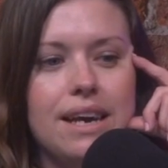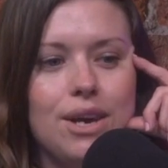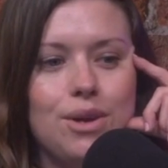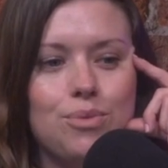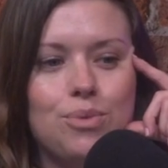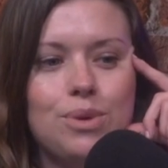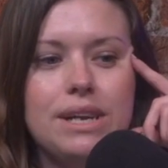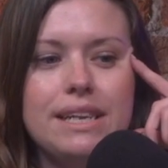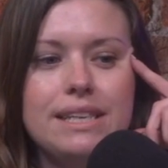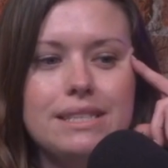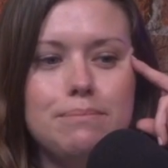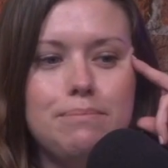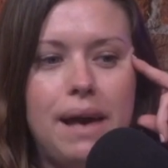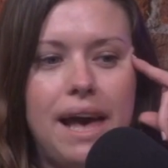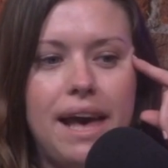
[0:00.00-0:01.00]
It really
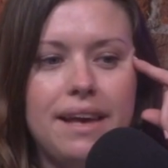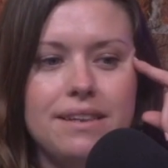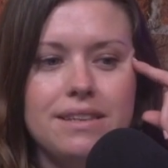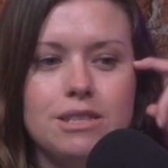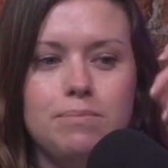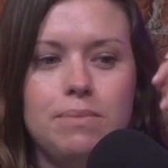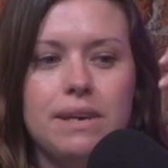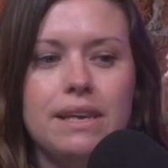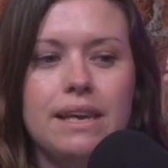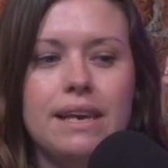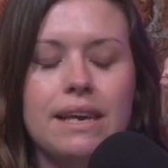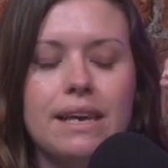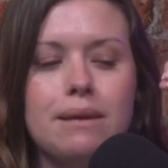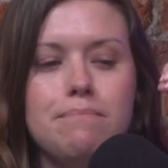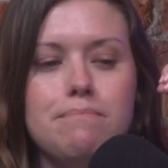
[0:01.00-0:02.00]
depends, but
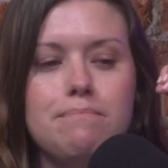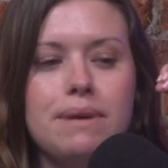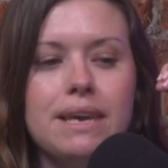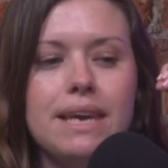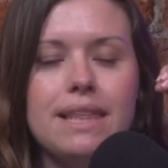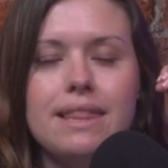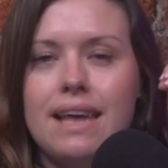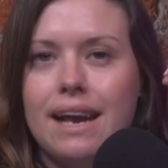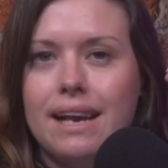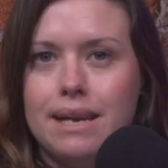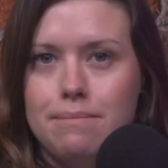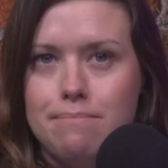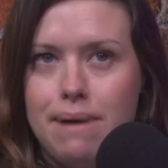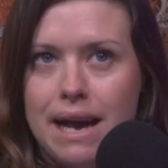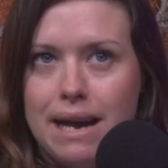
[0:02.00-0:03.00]
it can be that
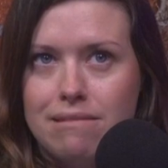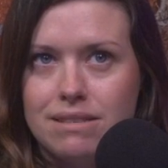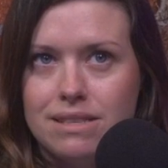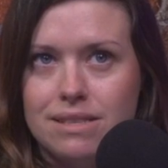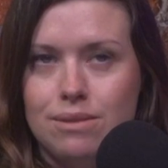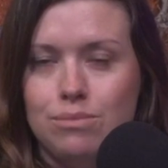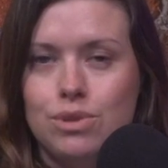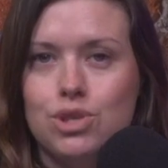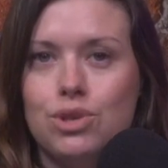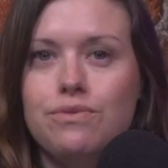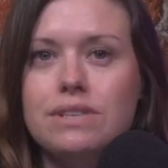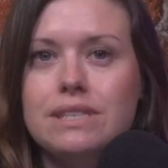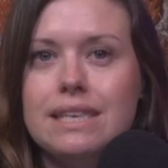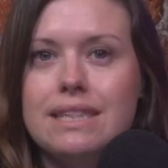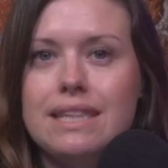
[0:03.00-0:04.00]
comparison, which
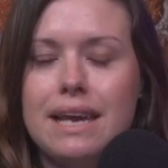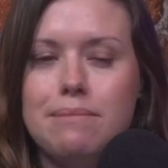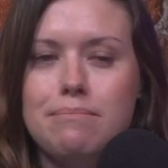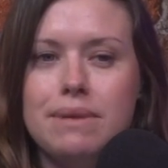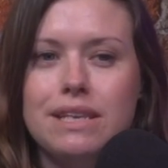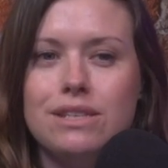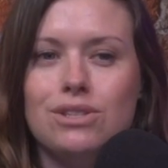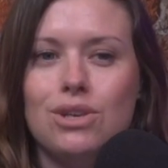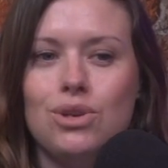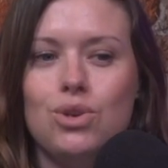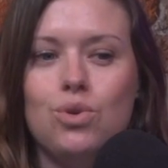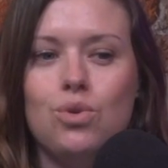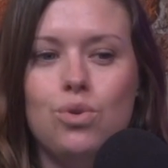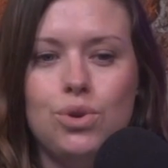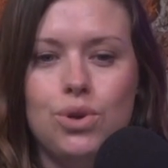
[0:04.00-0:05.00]
obviously then means that
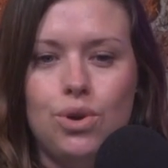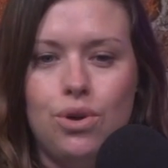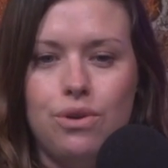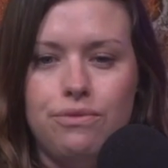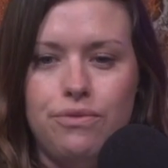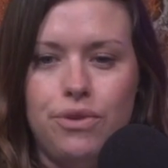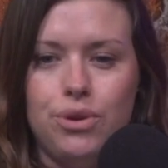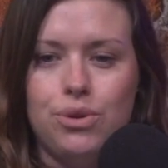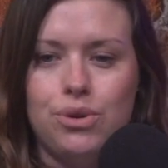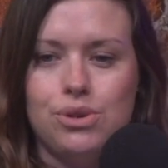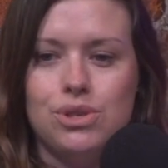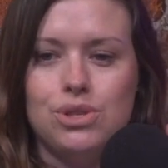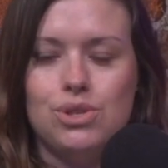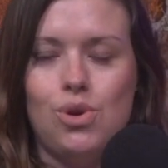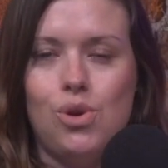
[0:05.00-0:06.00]
you're not
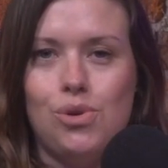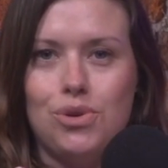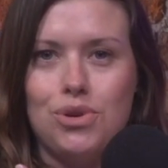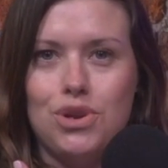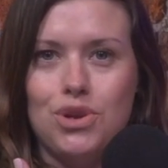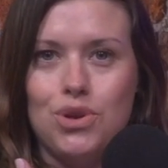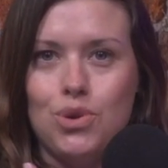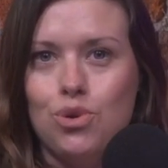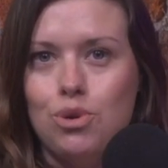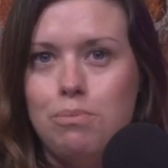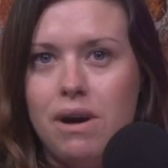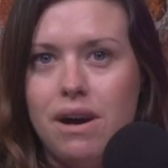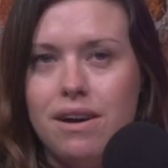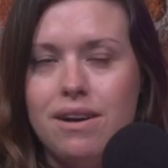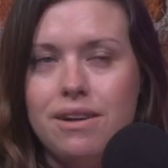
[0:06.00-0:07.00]
focused on your
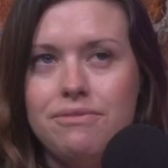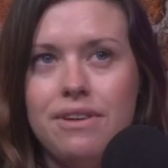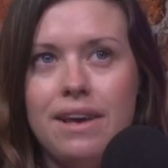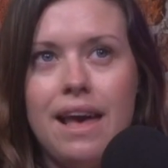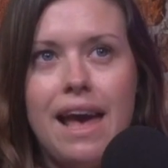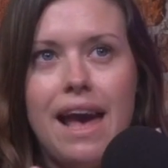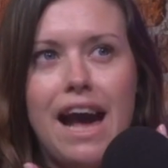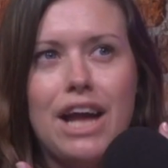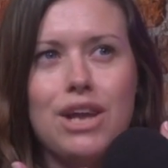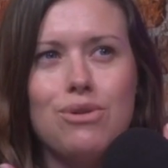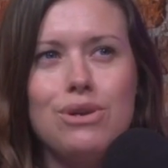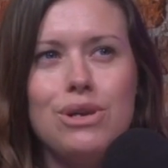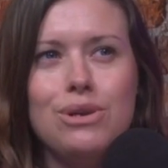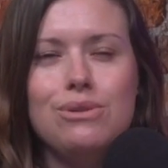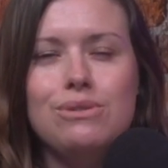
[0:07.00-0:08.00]
path and
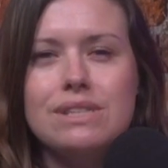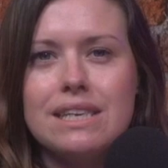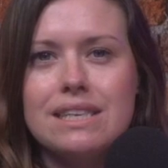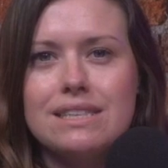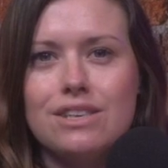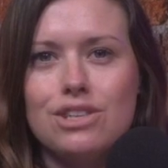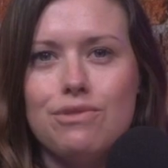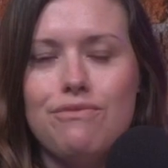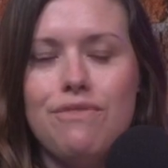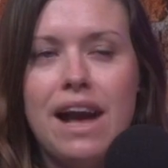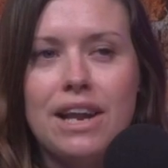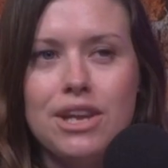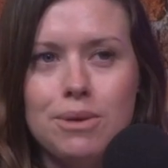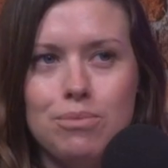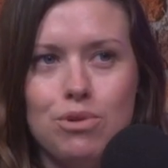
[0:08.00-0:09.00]
you're losing such
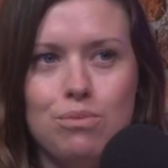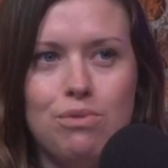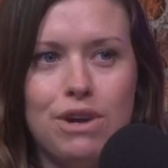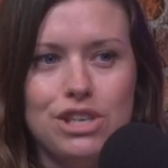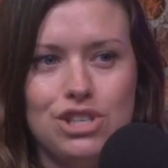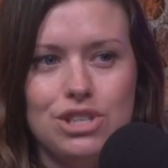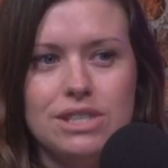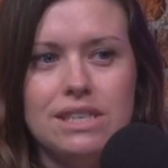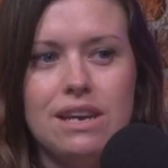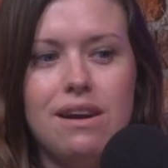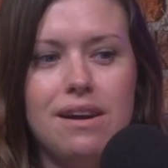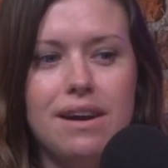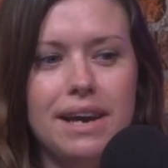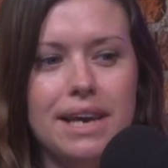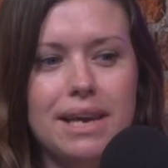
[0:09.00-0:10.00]
valuable, precious
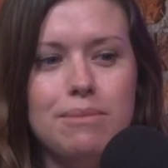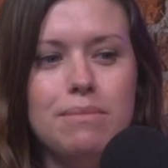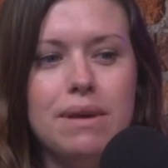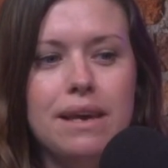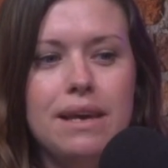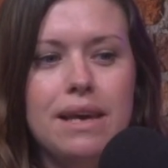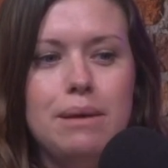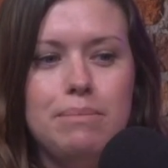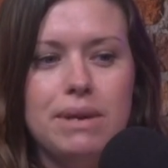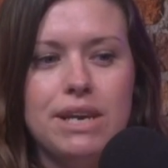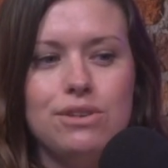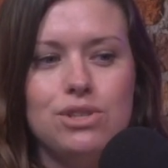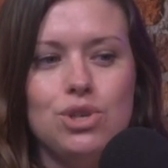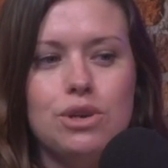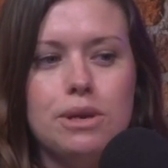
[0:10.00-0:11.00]
time
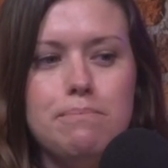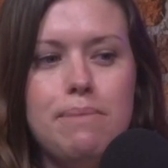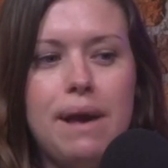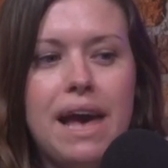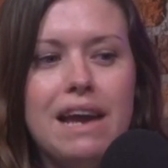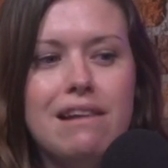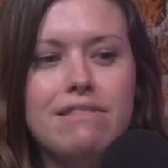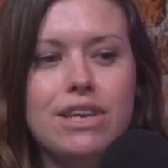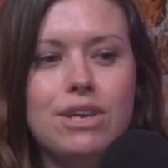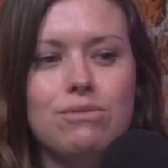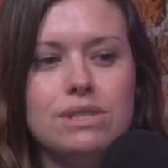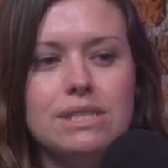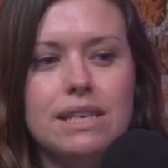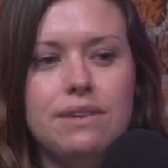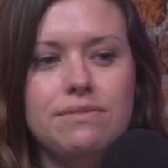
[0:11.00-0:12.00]
because you're comparing
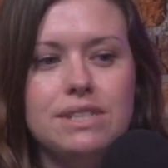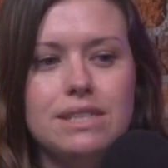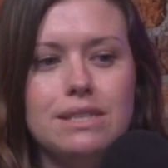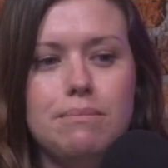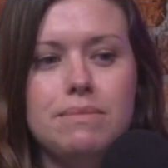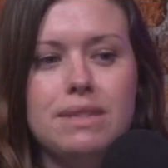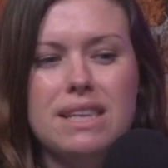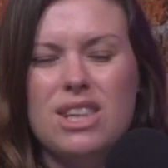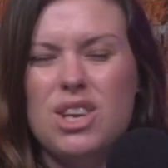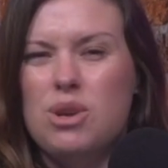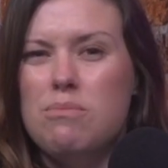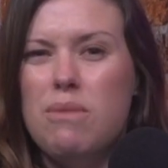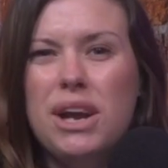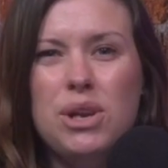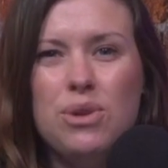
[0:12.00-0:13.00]
yourself to something that you
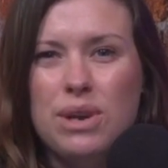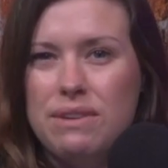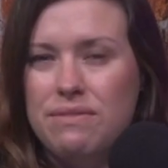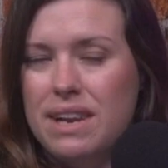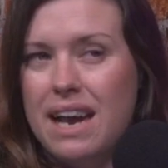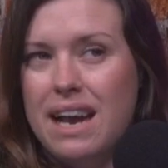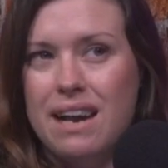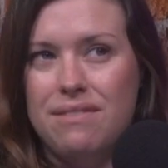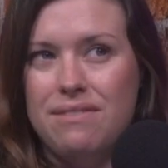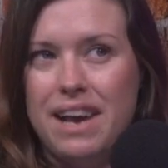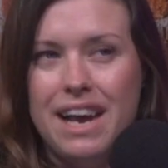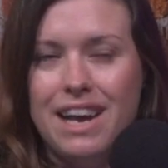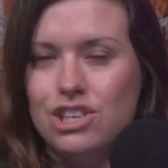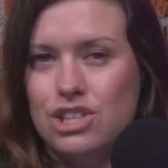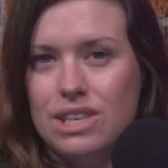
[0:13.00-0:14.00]
might not even have
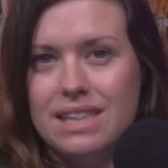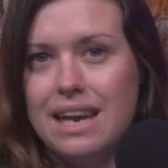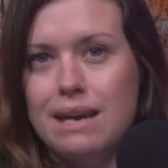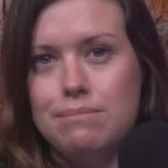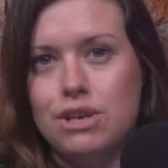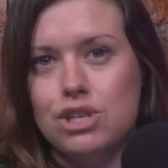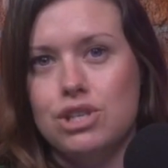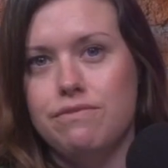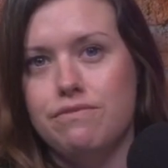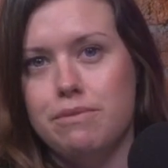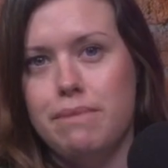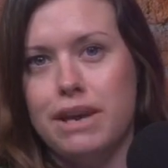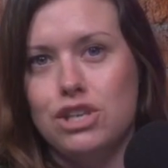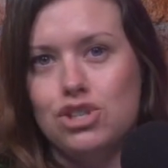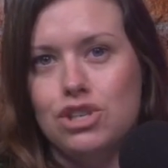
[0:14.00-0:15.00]
actually that much
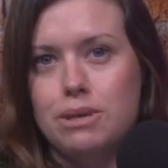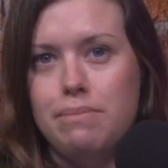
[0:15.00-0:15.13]
information